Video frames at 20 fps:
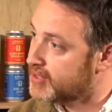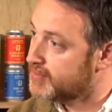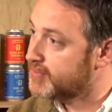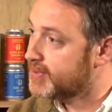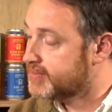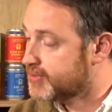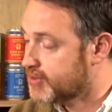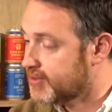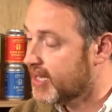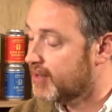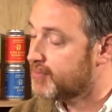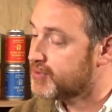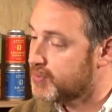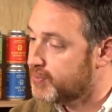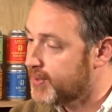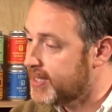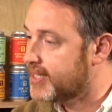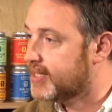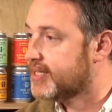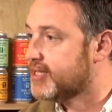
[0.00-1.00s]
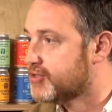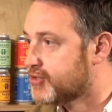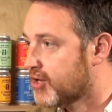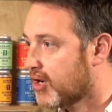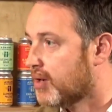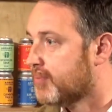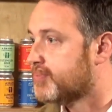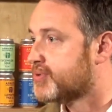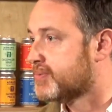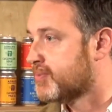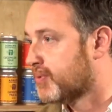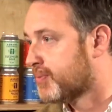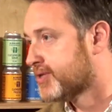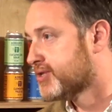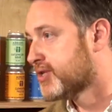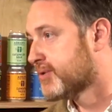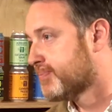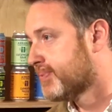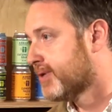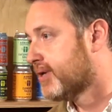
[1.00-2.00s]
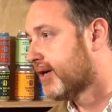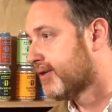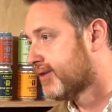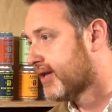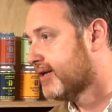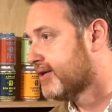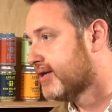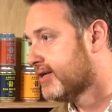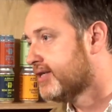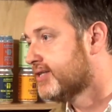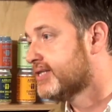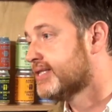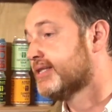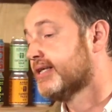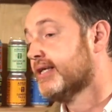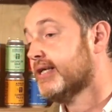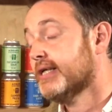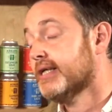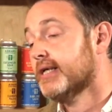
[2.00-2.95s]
And so that was a weekly job. Someone went up and got that yeast.